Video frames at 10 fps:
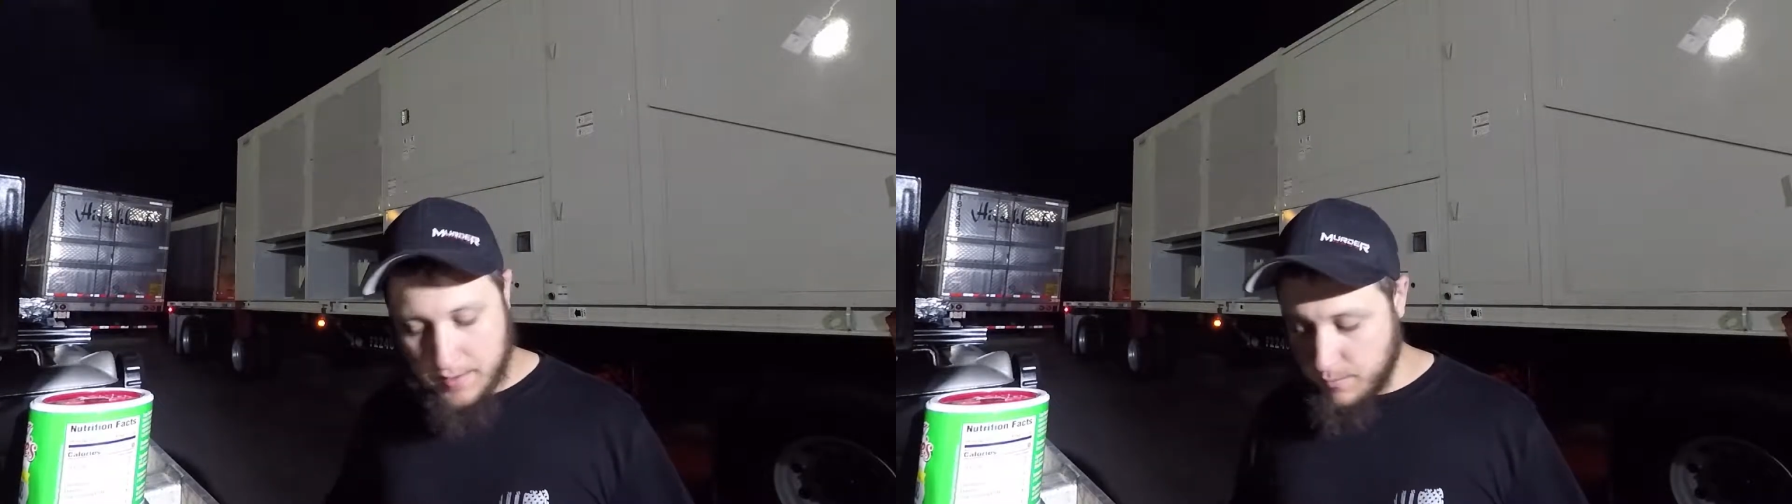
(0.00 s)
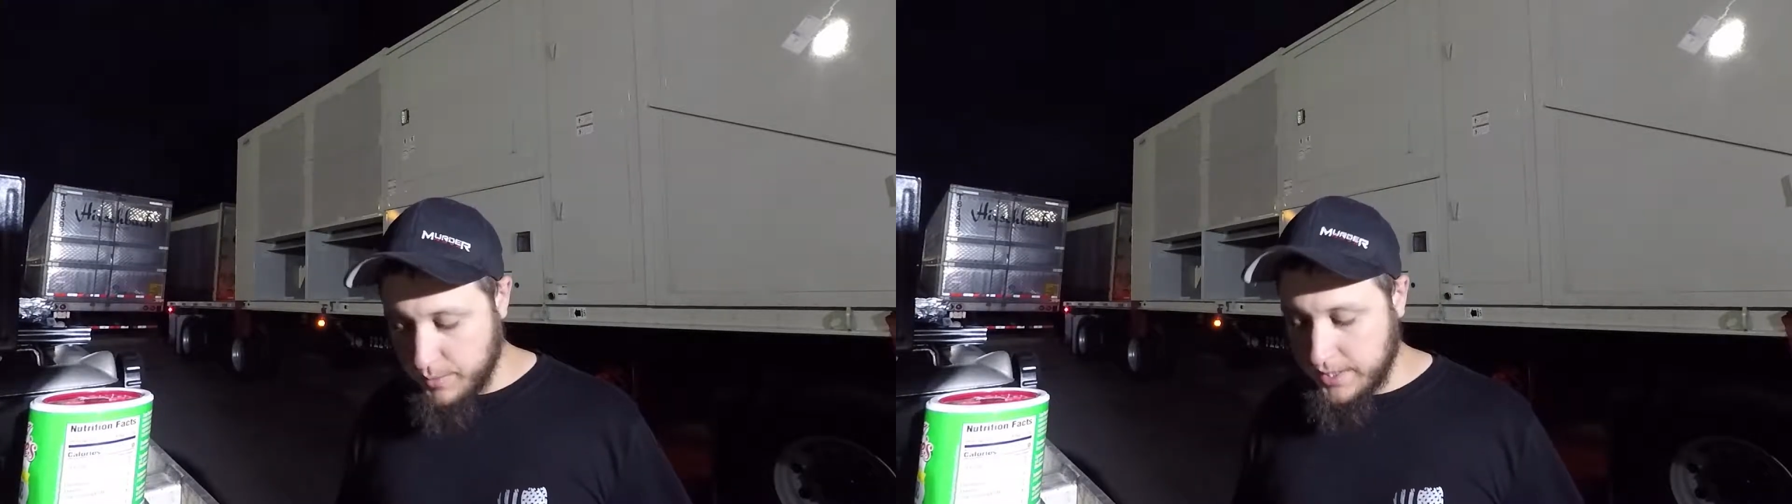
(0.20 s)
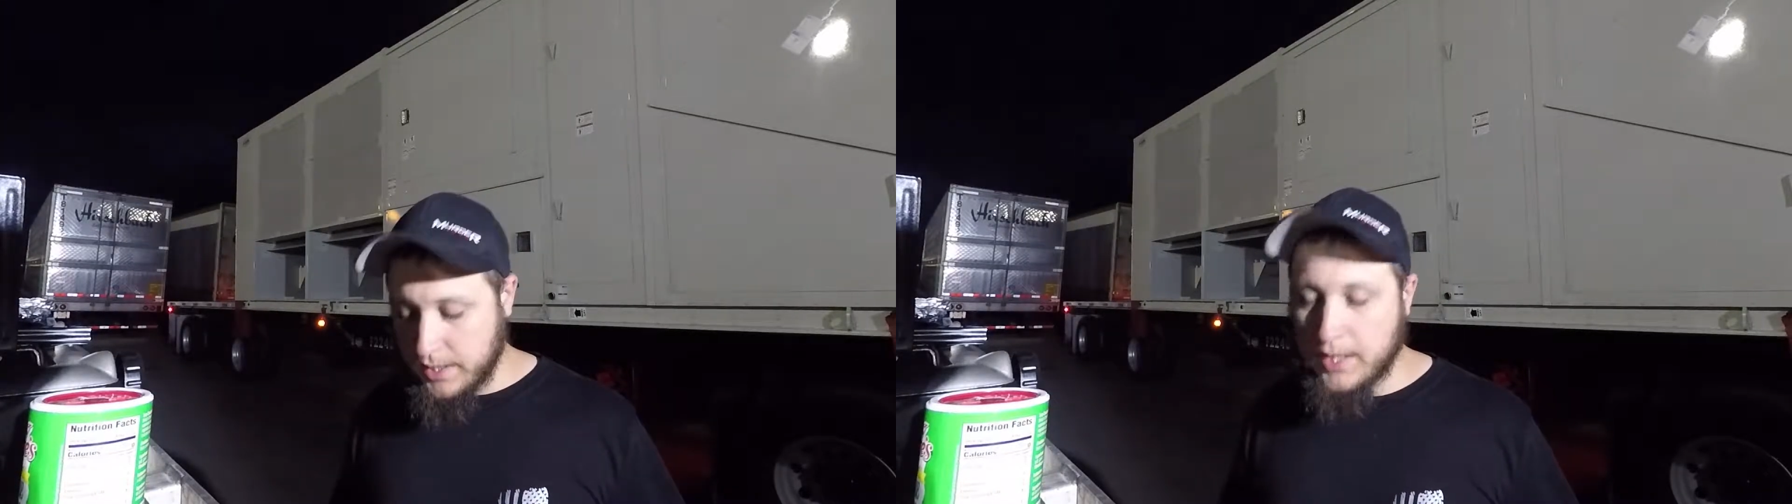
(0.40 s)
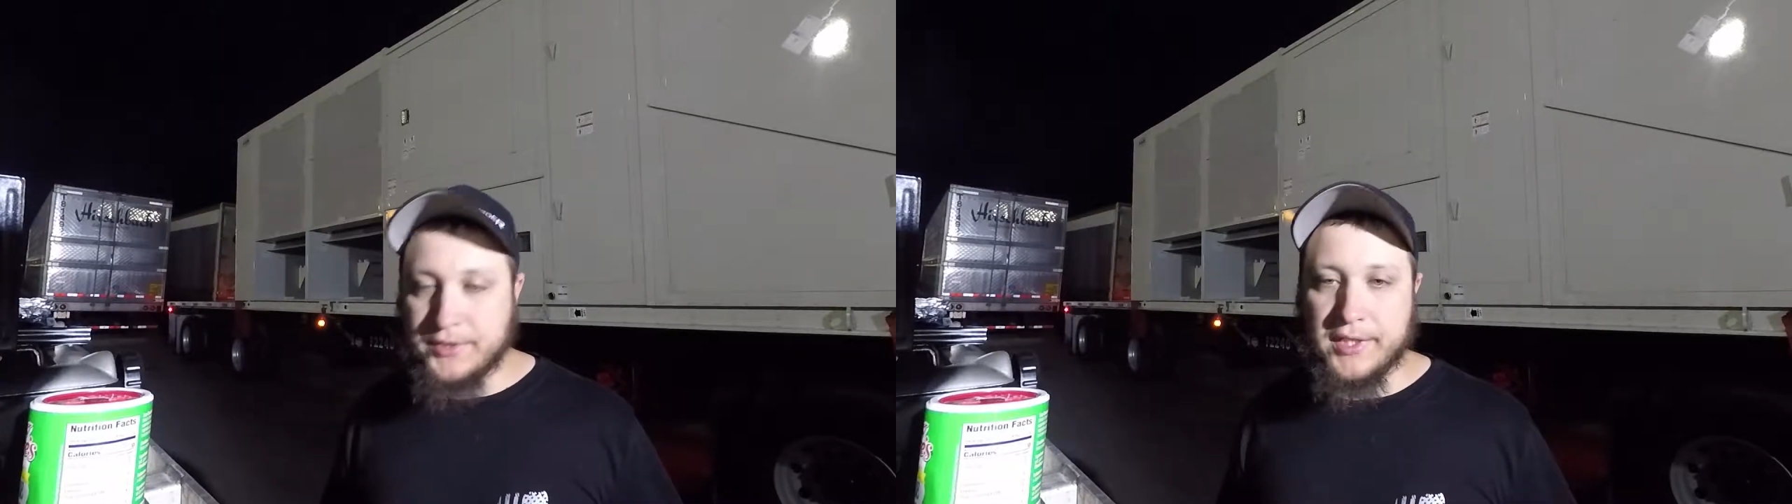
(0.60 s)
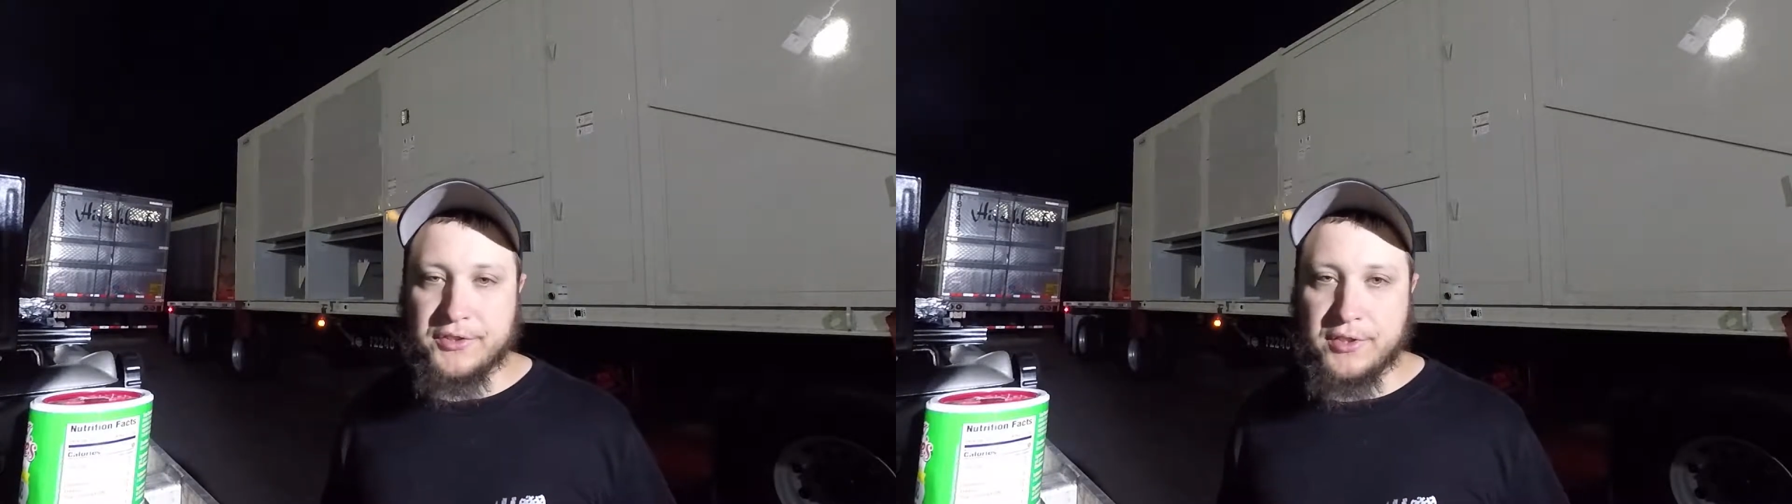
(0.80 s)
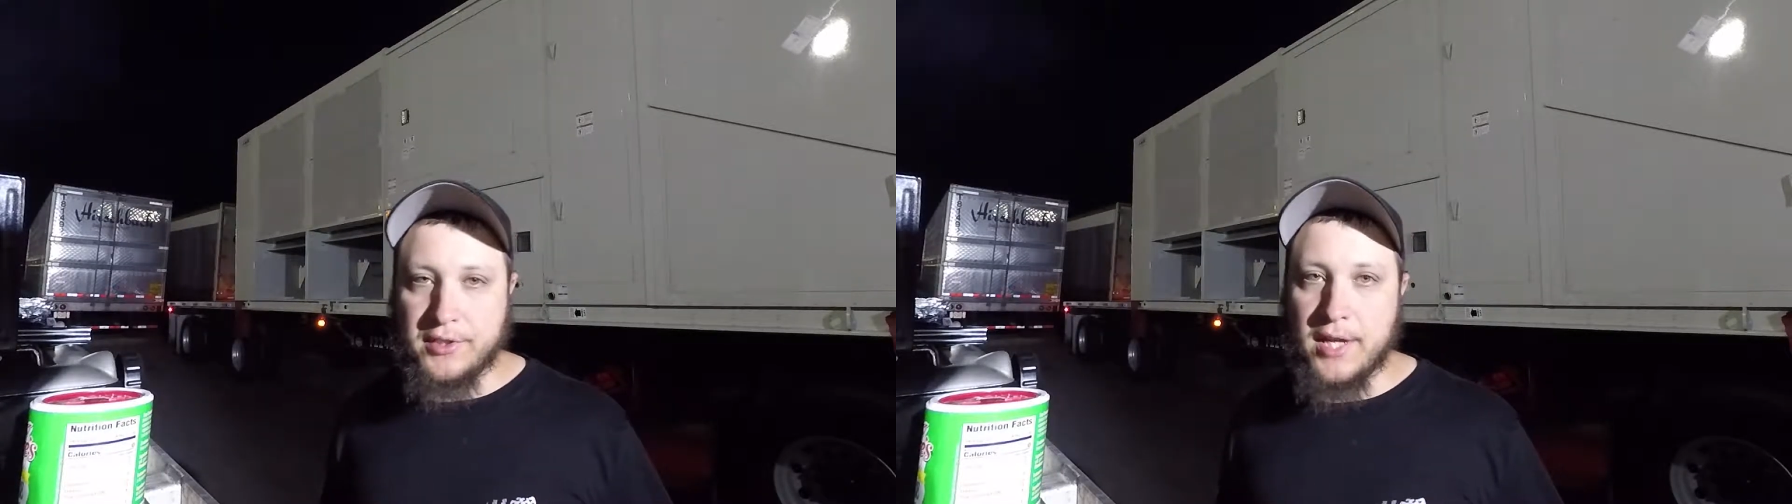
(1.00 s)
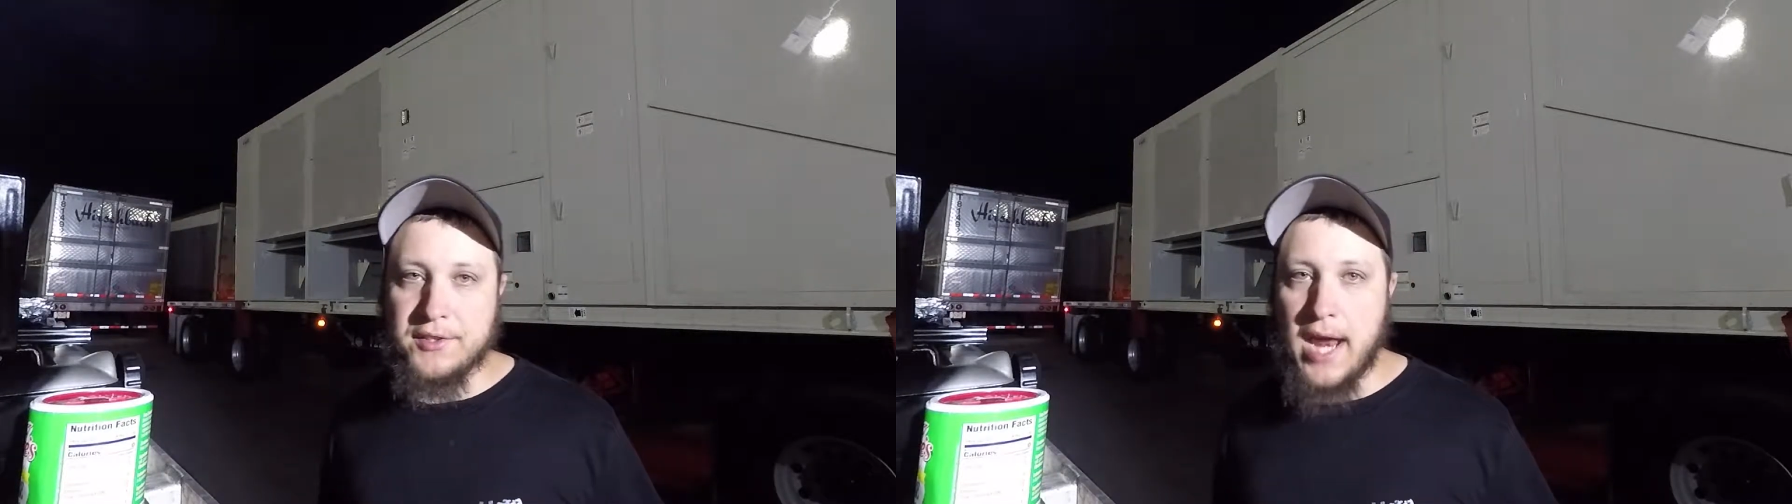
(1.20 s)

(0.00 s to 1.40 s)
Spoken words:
because it doesn't